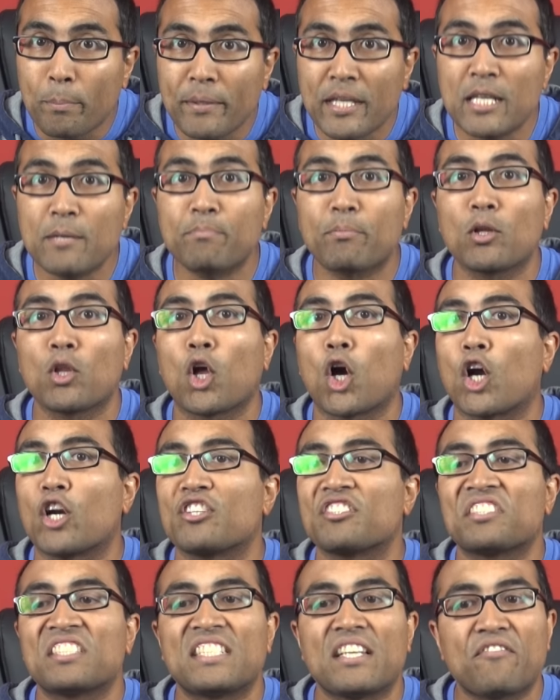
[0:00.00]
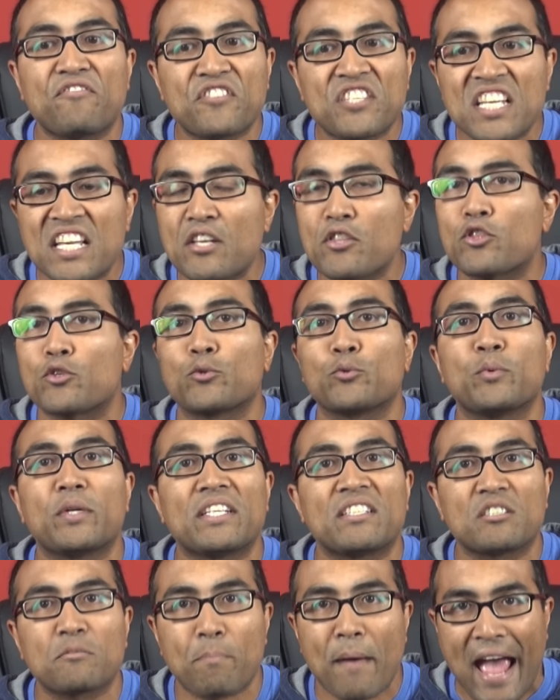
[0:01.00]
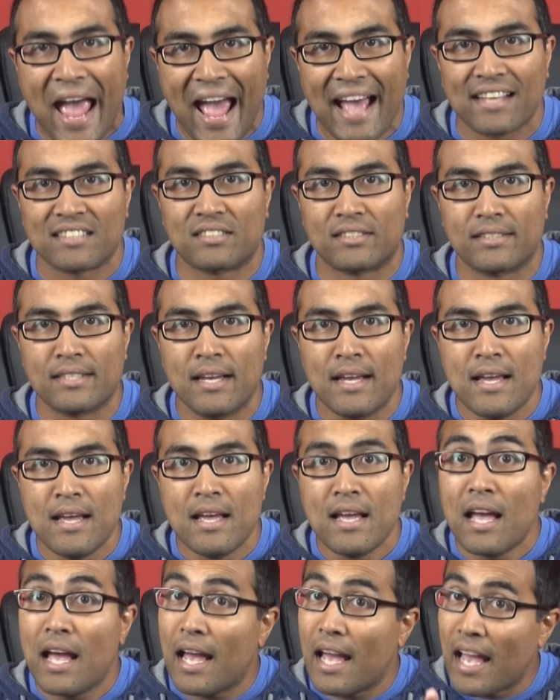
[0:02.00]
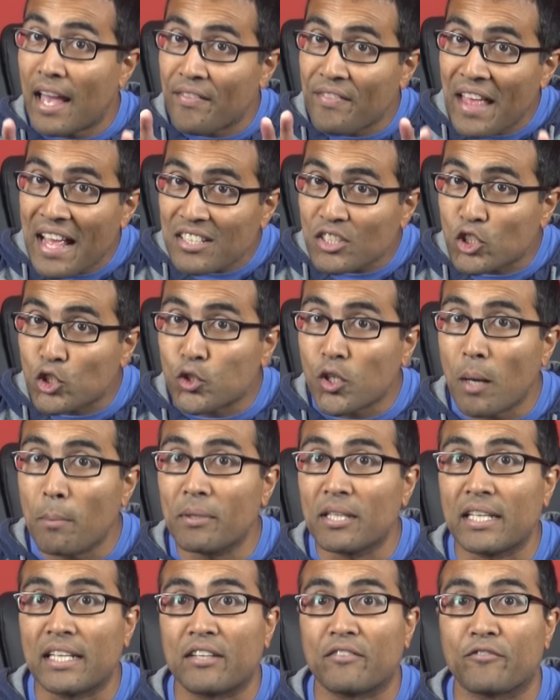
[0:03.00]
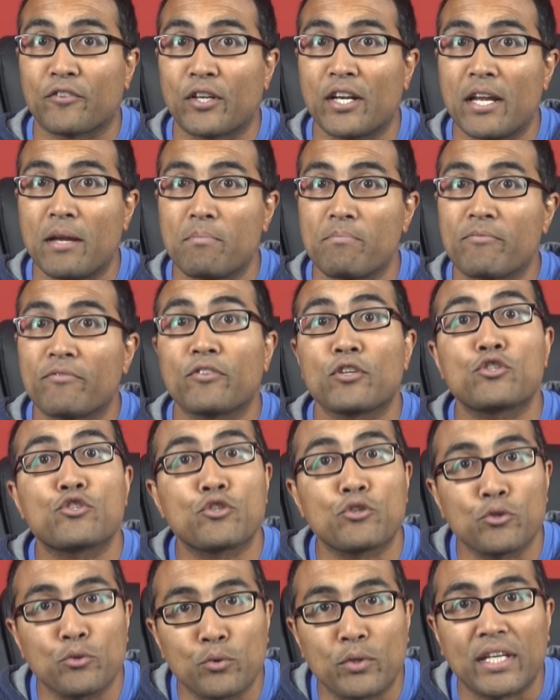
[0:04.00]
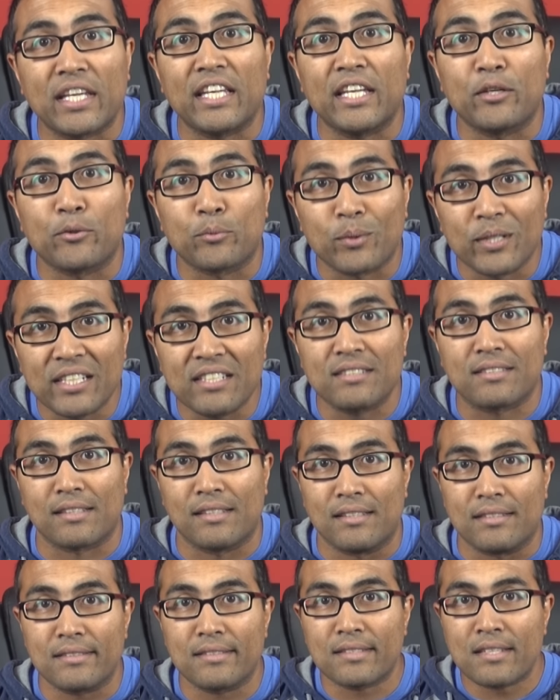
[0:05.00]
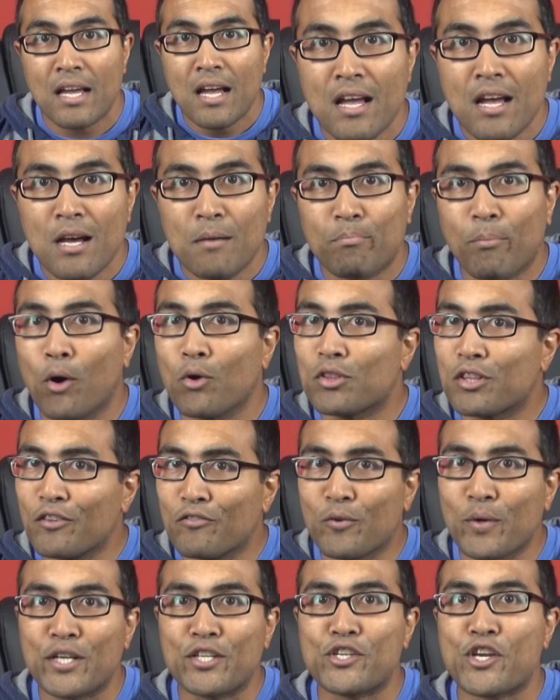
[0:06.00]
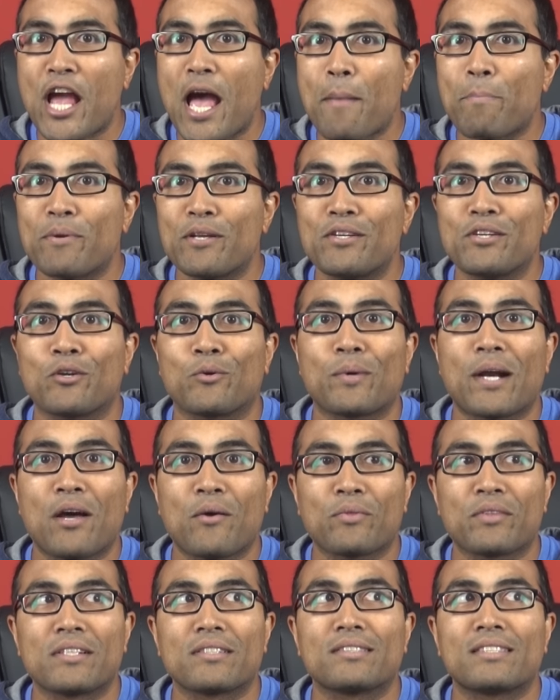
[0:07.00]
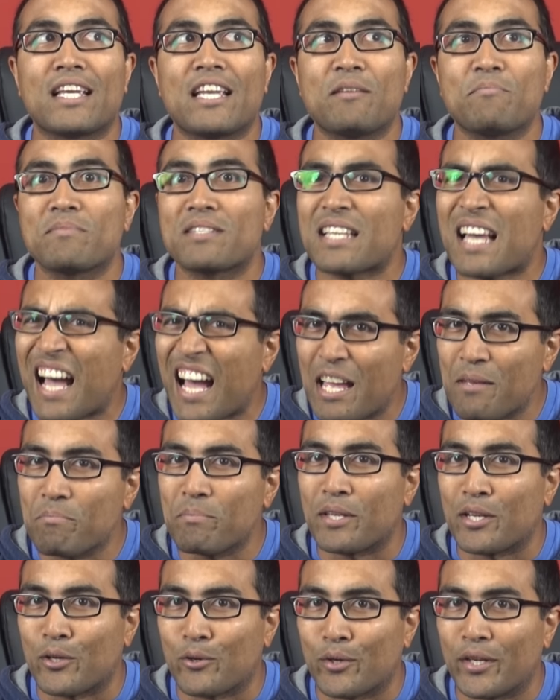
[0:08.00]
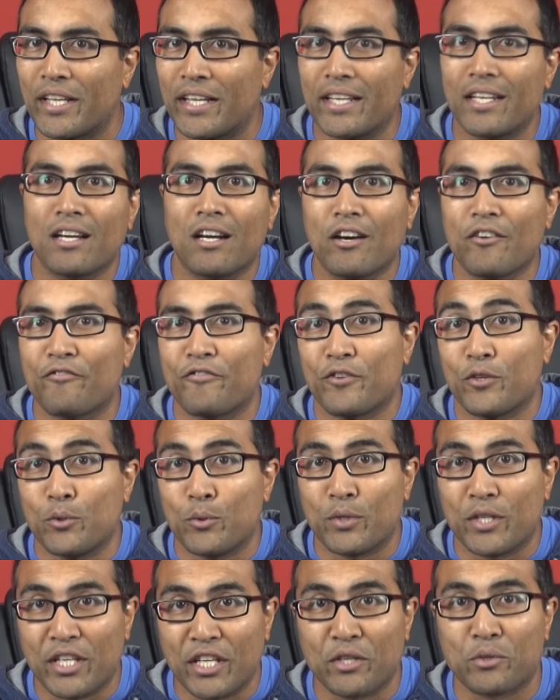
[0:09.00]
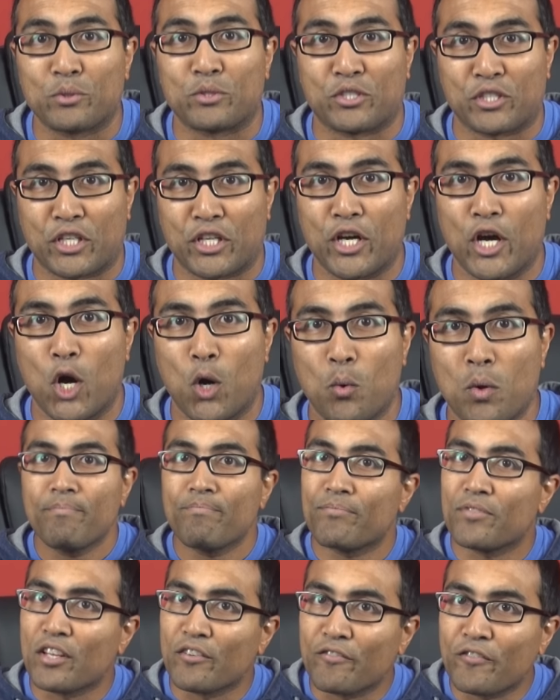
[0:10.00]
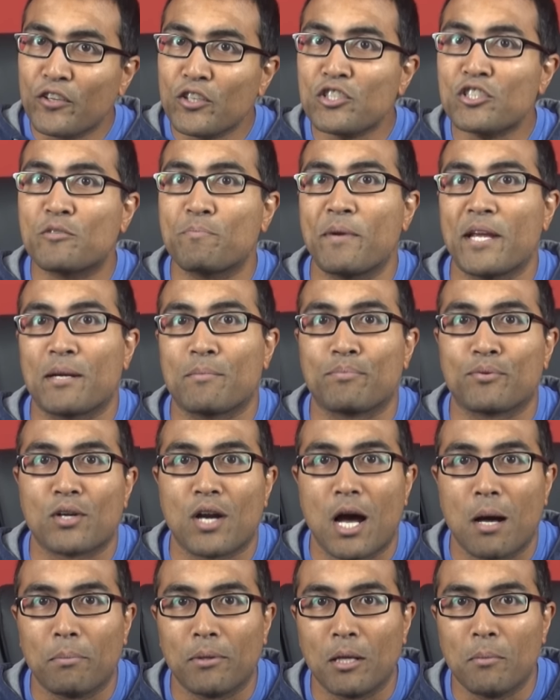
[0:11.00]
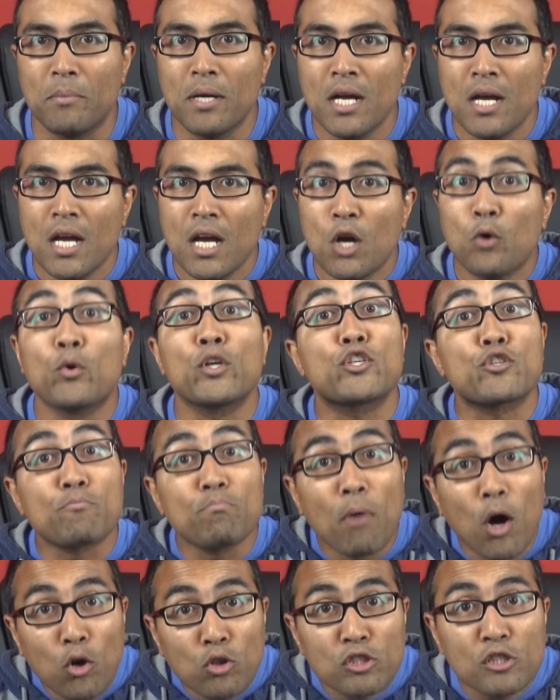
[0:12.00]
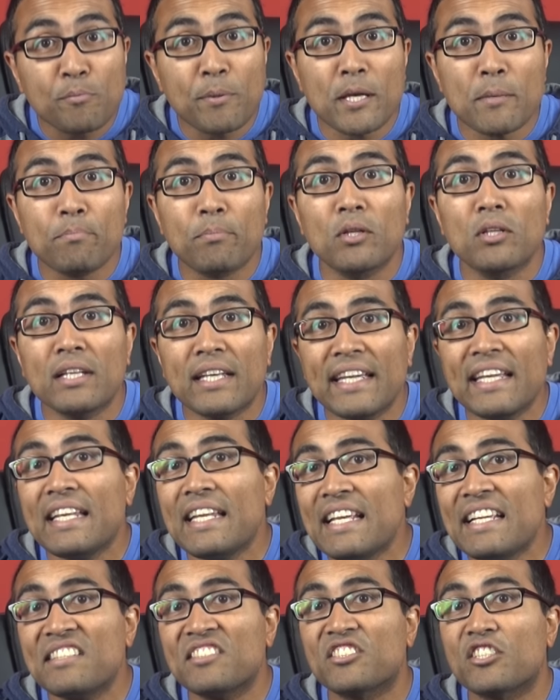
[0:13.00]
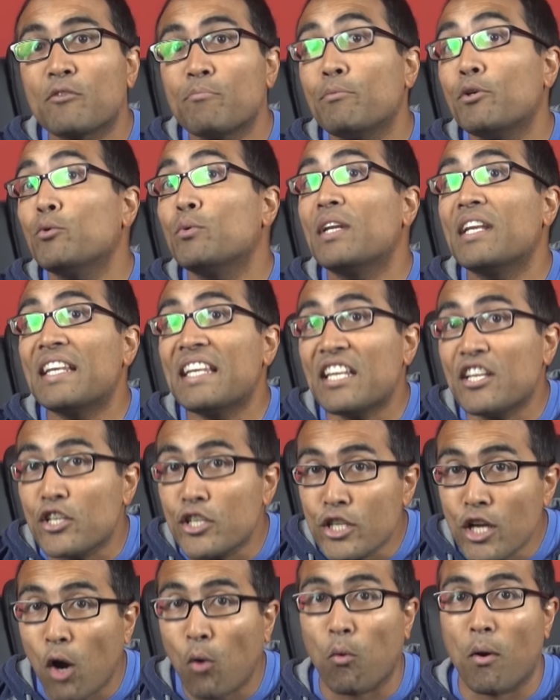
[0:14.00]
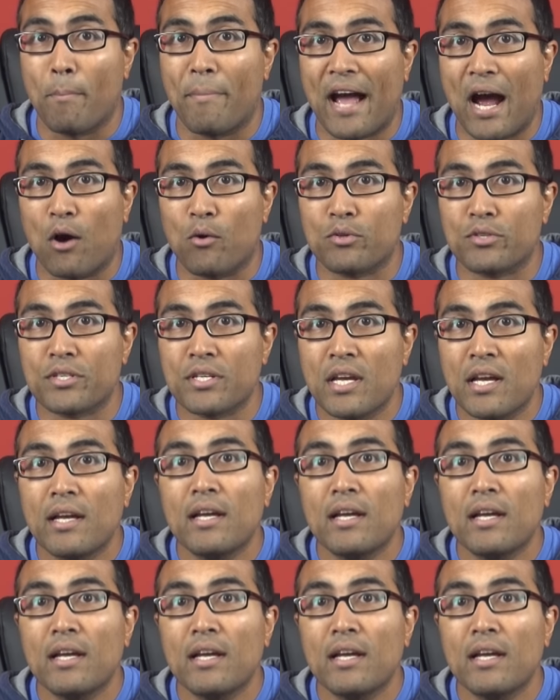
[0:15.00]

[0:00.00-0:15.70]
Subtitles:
people are sifting through his past, and that's troubling for him for two key reasons, both of which happened around the same time period a few years ago. The first big problem, which most people in his community know about,